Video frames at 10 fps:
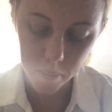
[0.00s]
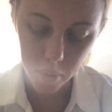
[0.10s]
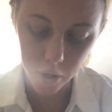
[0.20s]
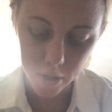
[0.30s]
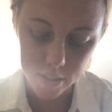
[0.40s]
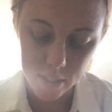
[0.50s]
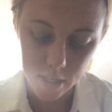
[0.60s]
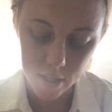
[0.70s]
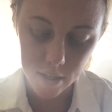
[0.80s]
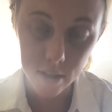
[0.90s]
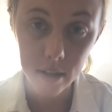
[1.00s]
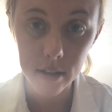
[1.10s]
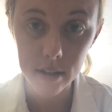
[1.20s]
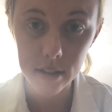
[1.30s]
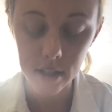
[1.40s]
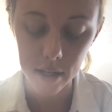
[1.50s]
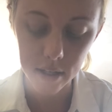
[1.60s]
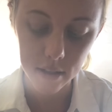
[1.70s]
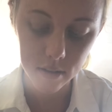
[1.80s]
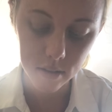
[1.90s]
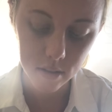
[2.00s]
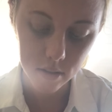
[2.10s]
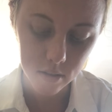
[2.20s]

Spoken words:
per 10 seconds.